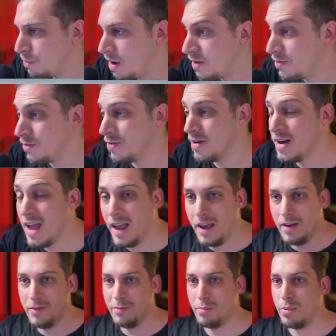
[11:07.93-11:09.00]
the spot for
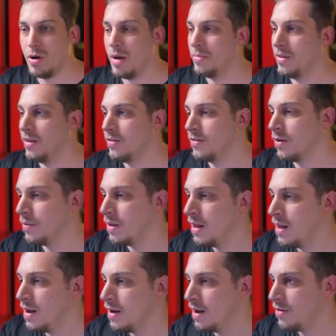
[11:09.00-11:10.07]
negative prompting.
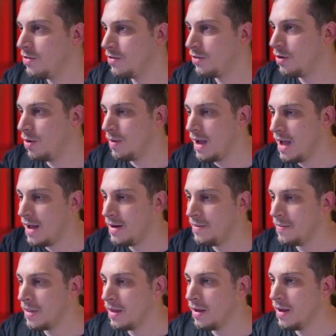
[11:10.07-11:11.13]
So let's just go
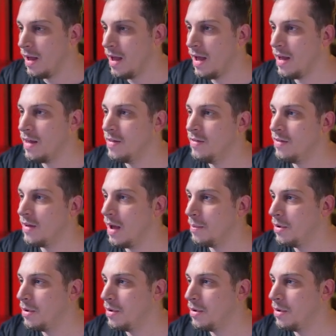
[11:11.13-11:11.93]
ahead and